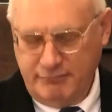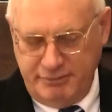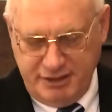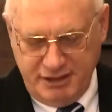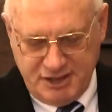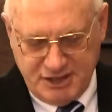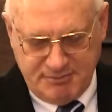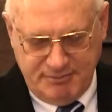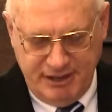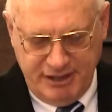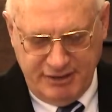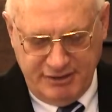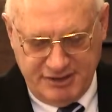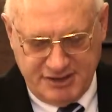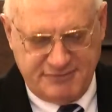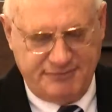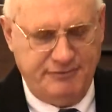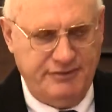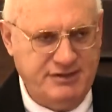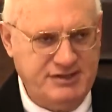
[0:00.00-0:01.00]
We're going to spend
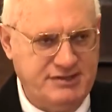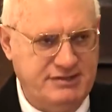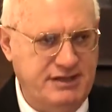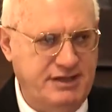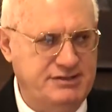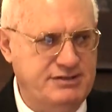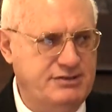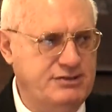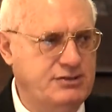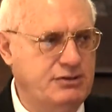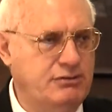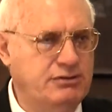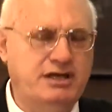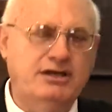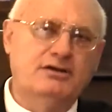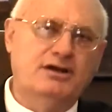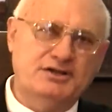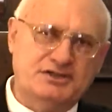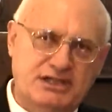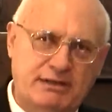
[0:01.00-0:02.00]
this first session
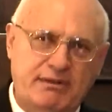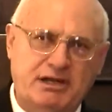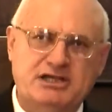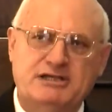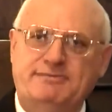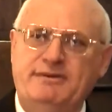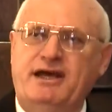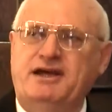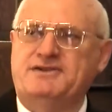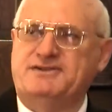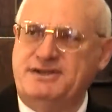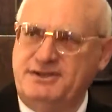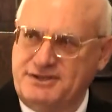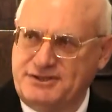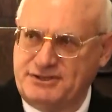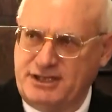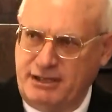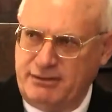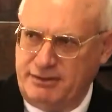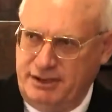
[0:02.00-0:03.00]
talking not so much about
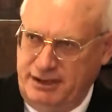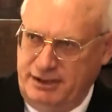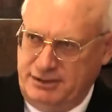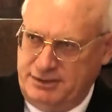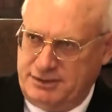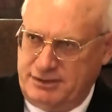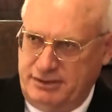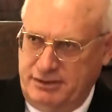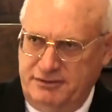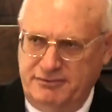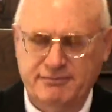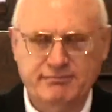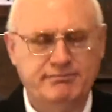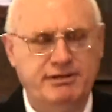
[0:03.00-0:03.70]
sincerity and truth,